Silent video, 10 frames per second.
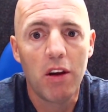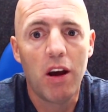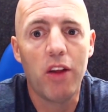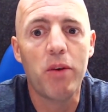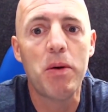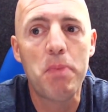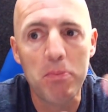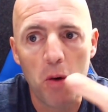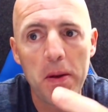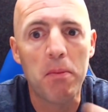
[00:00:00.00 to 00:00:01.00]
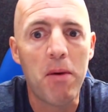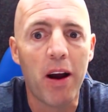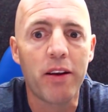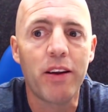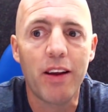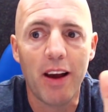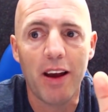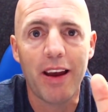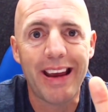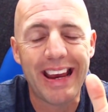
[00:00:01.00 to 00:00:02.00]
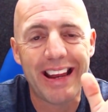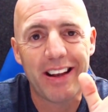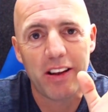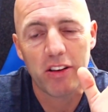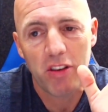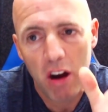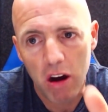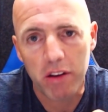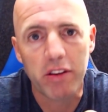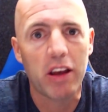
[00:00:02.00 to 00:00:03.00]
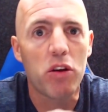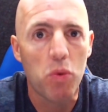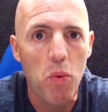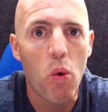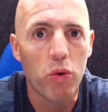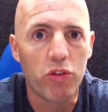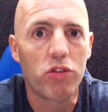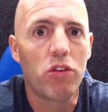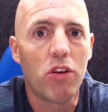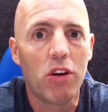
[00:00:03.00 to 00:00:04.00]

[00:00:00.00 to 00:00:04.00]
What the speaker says: And then when more people mine, it gets harder to get your rewards.